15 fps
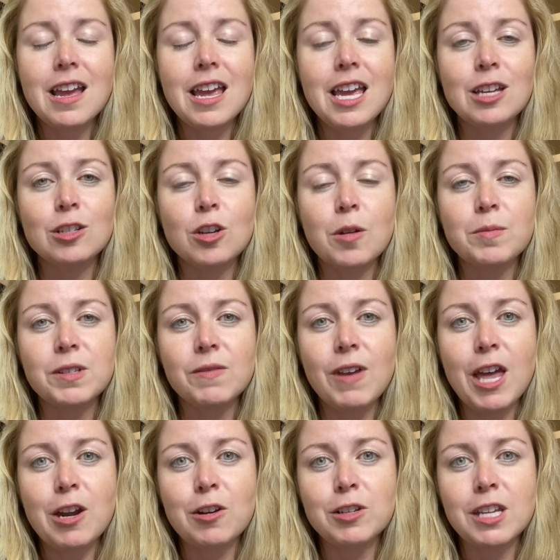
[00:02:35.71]
in terms of
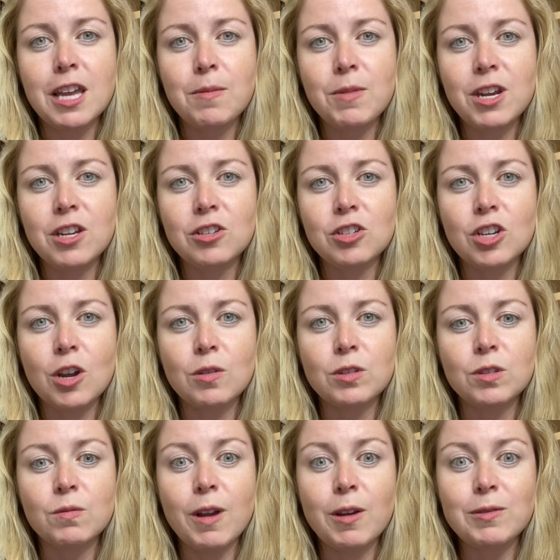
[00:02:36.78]
entertainment and shows
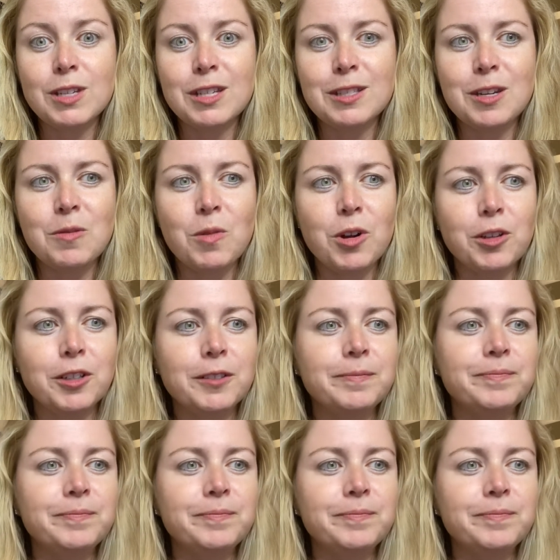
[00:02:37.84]
throughout Disney World.